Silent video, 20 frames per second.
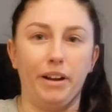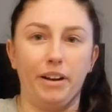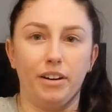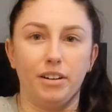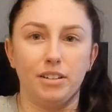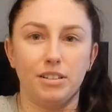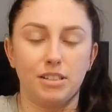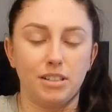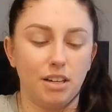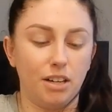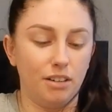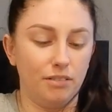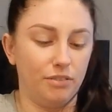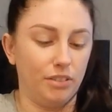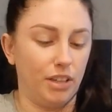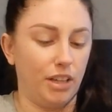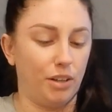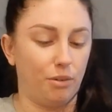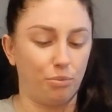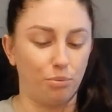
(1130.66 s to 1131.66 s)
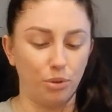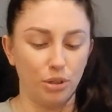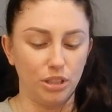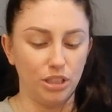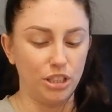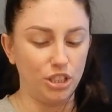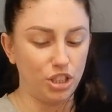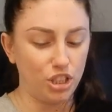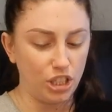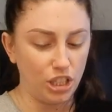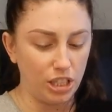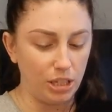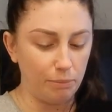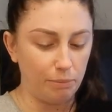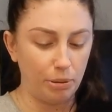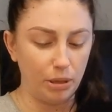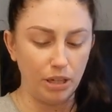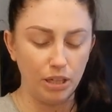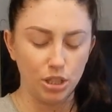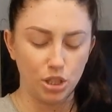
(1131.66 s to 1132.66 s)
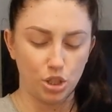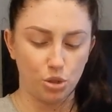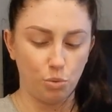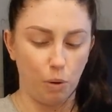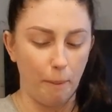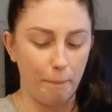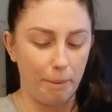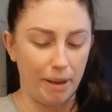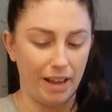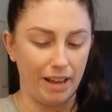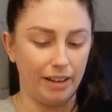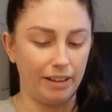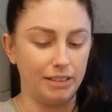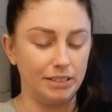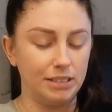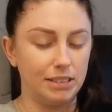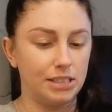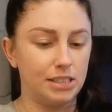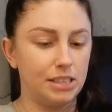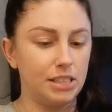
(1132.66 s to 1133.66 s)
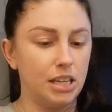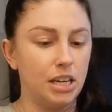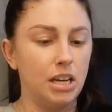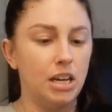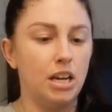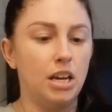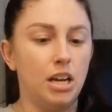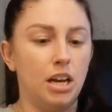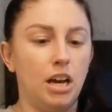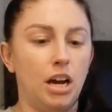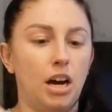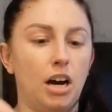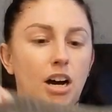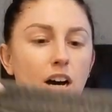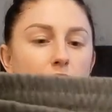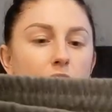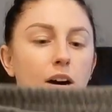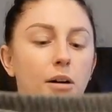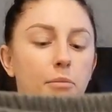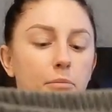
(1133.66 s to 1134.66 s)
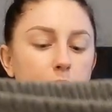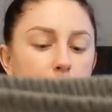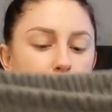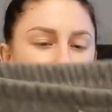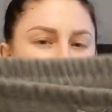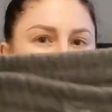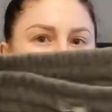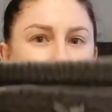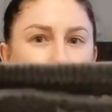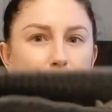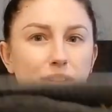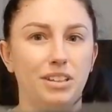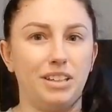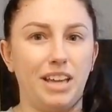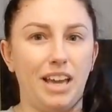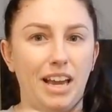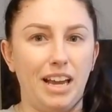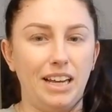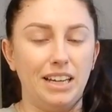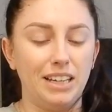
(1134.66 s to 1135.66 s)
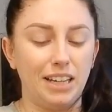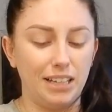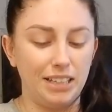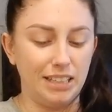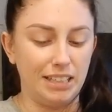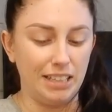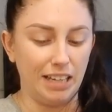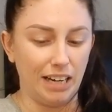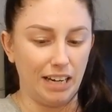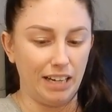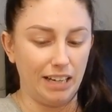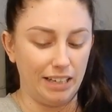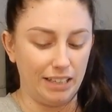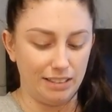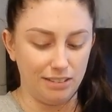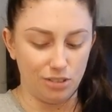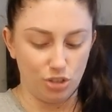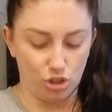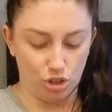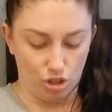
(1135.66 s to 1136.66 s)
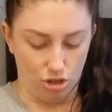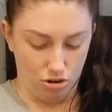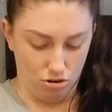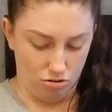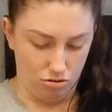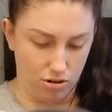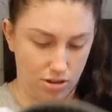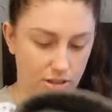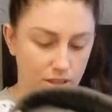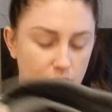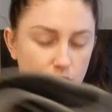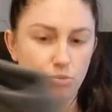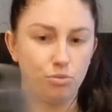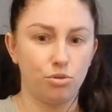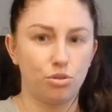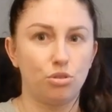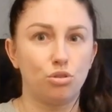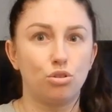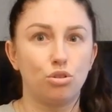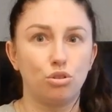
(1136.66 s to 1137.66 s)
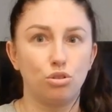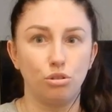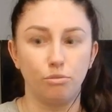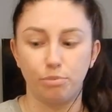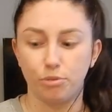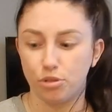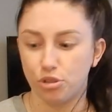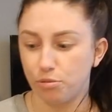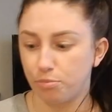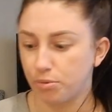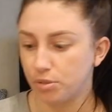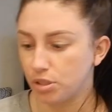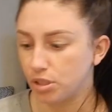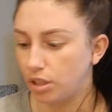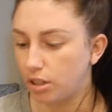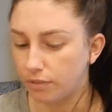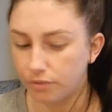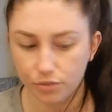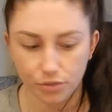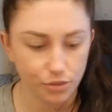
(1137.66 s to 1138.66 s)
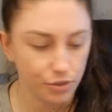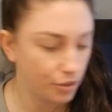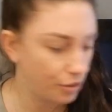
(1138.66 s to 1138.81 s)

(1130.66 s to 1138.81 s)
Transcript: pairs of like really cheap sweatpants um, that were like $8.99. So these ones are super super soft.